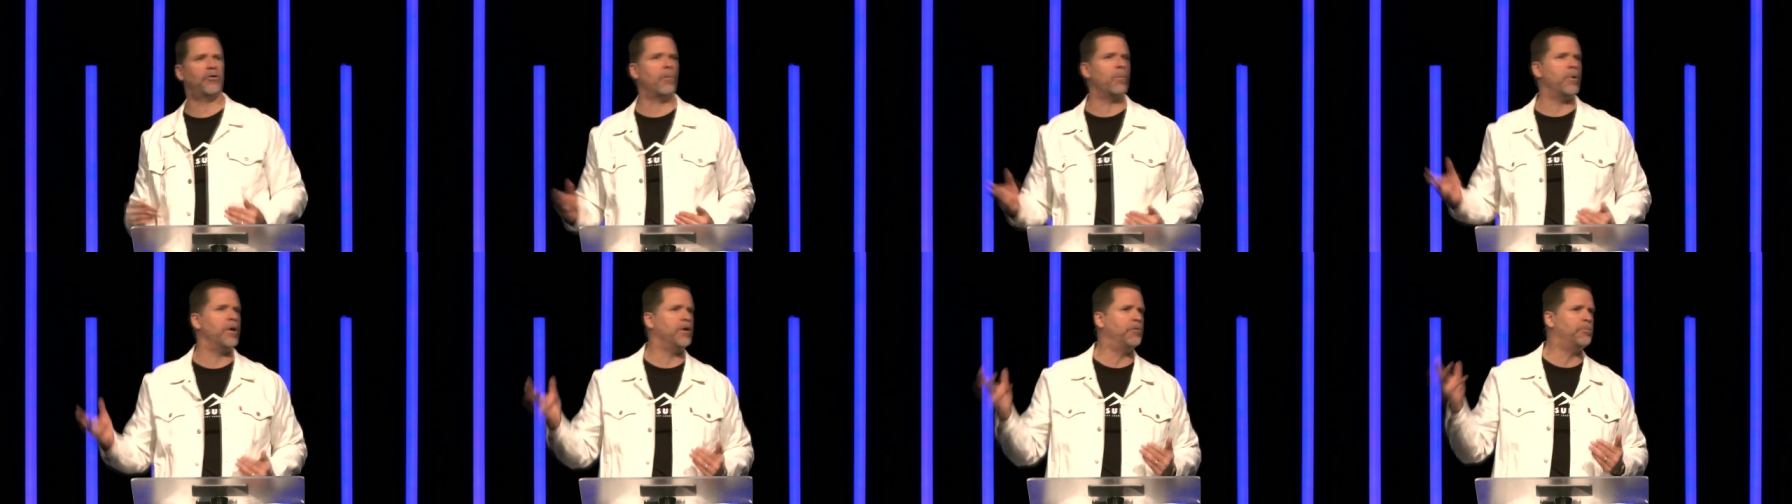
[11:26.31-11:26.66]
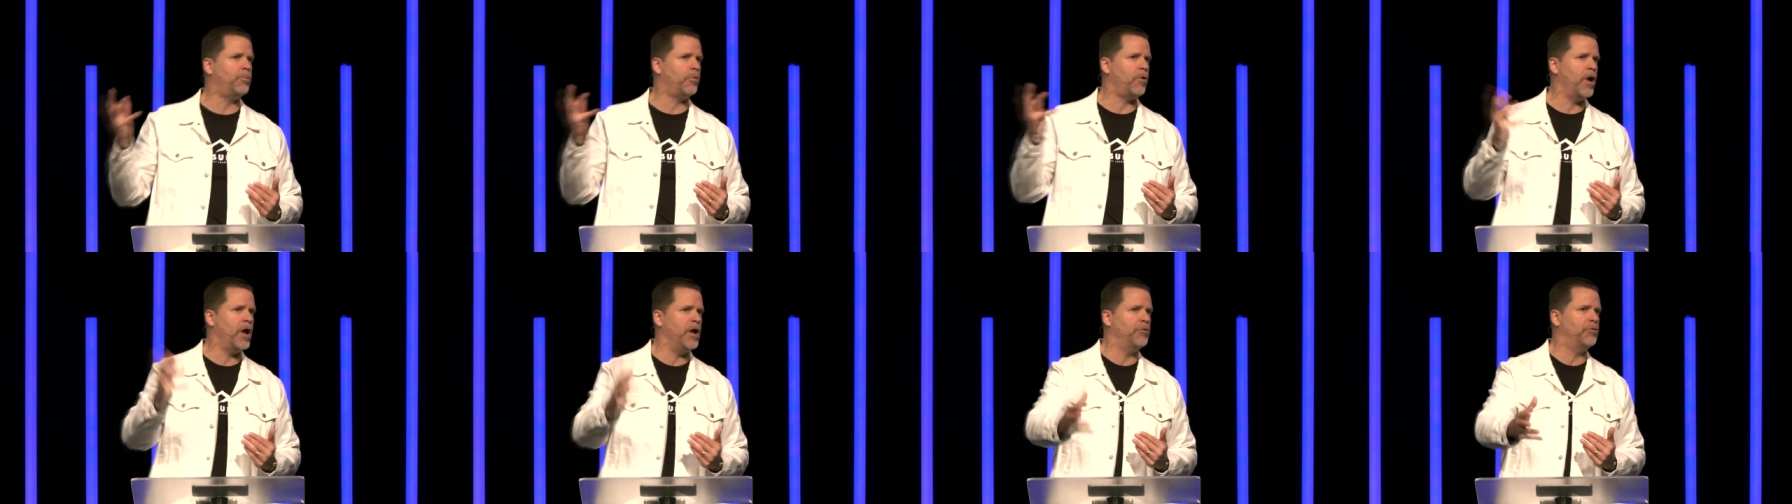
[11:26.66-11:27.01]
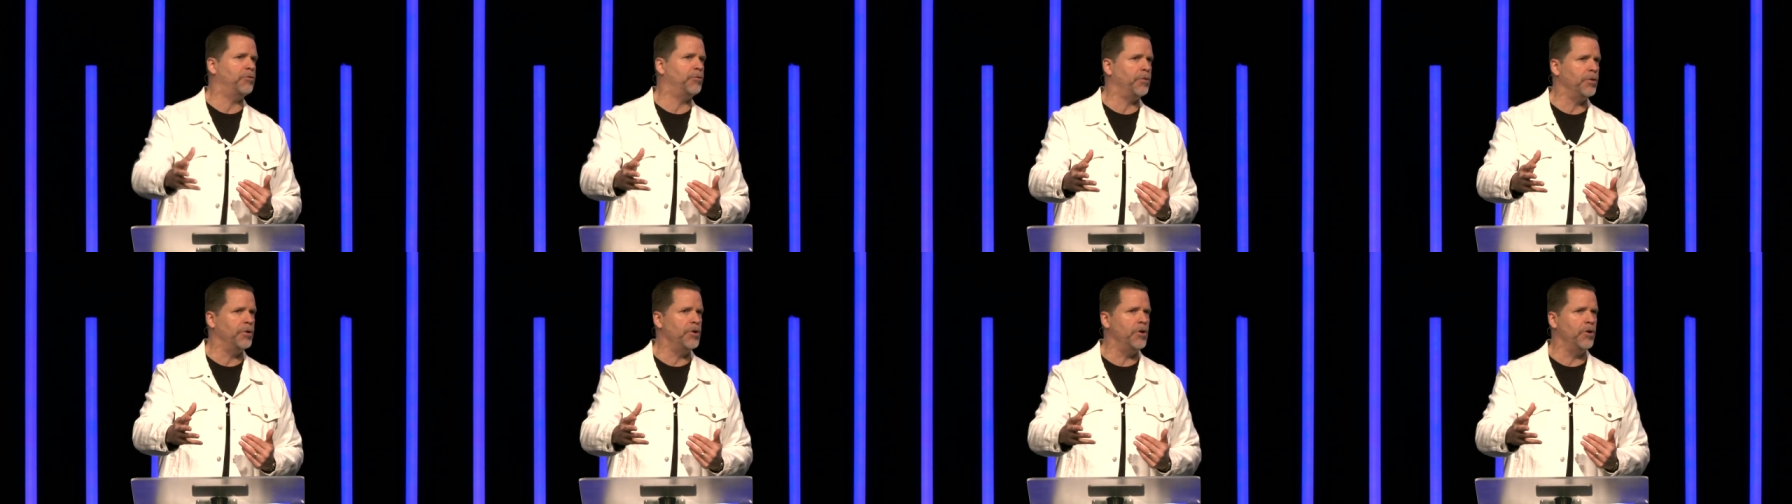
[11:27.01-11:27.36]
Somebody prays
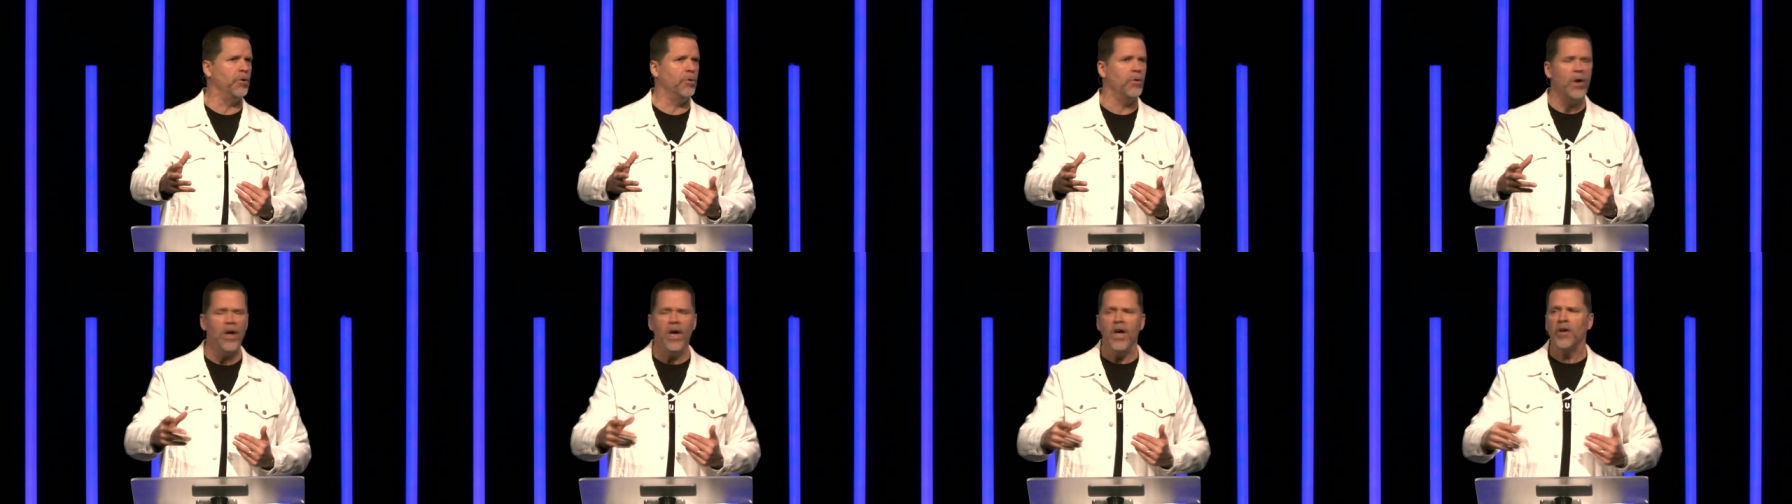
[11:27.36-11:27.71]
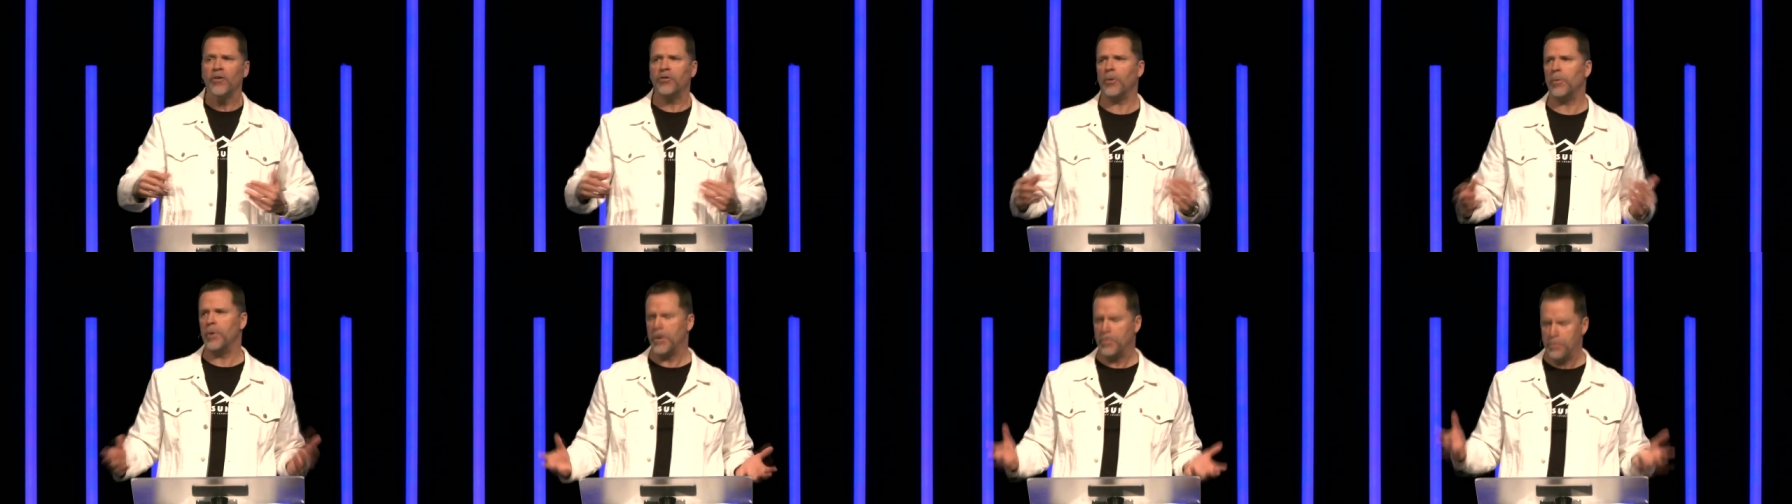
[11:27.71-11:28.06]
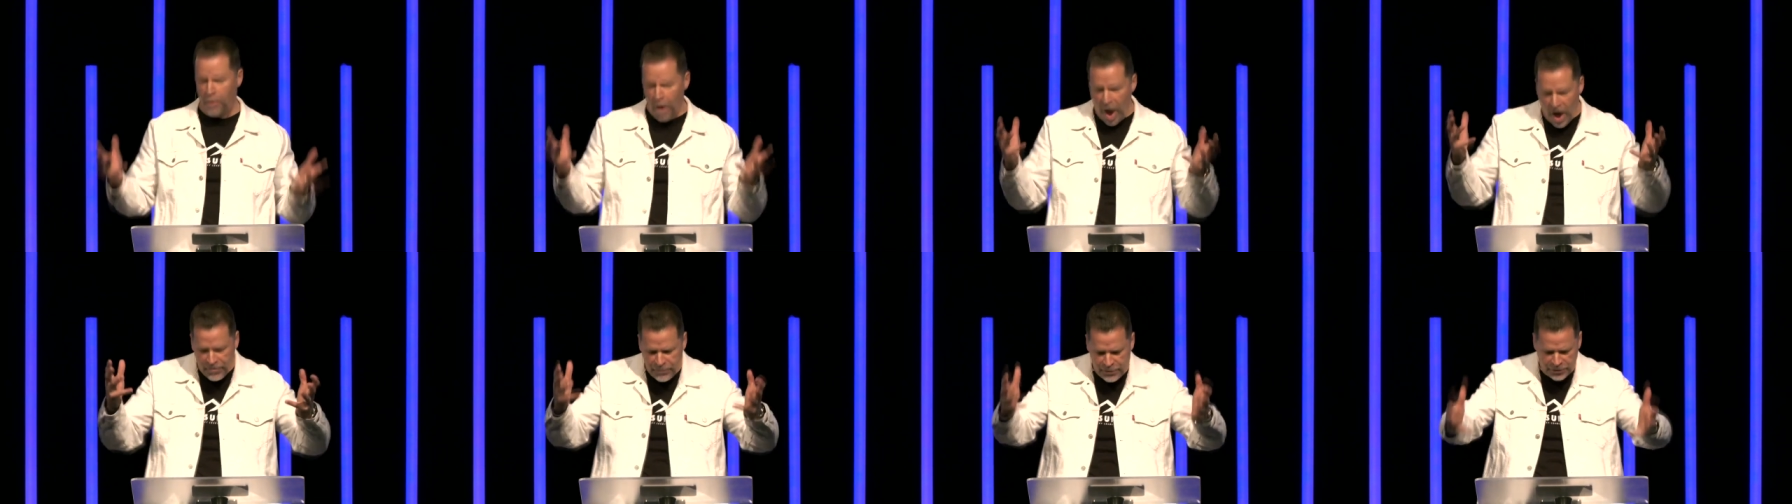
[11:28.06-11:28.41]
for you, somebody
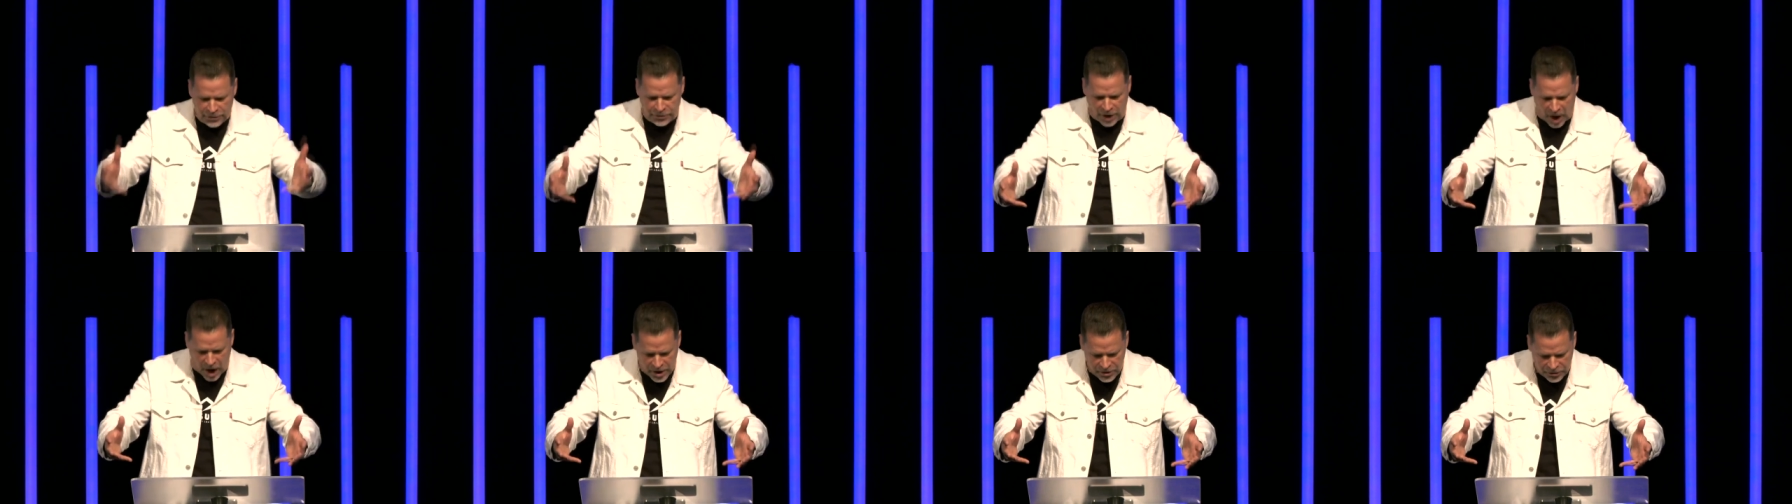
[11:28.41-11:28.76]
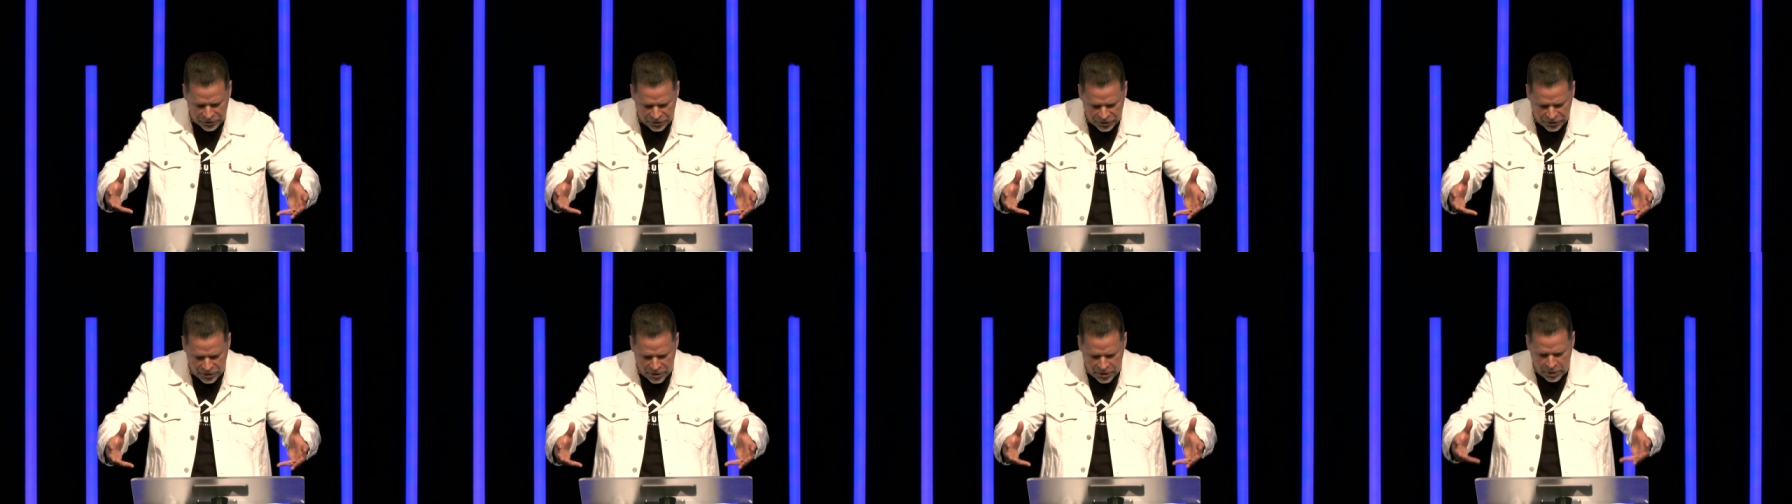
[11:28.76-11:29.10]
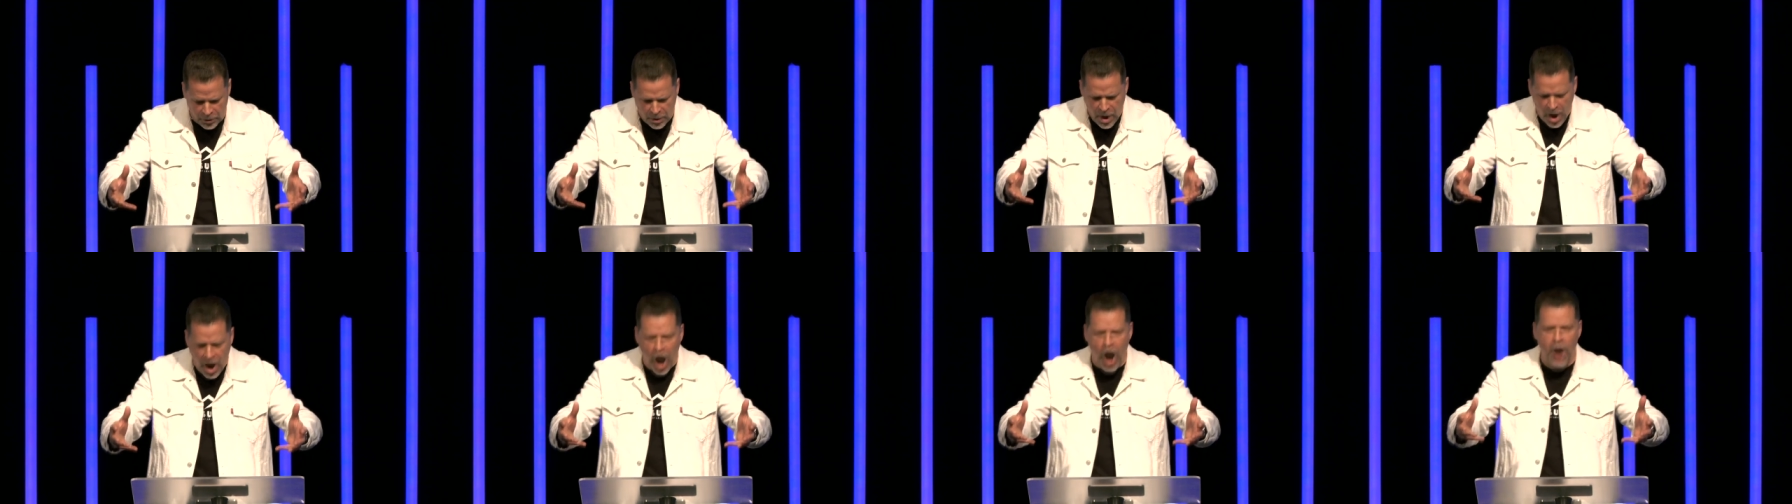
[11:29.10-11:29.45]
prophesies to you.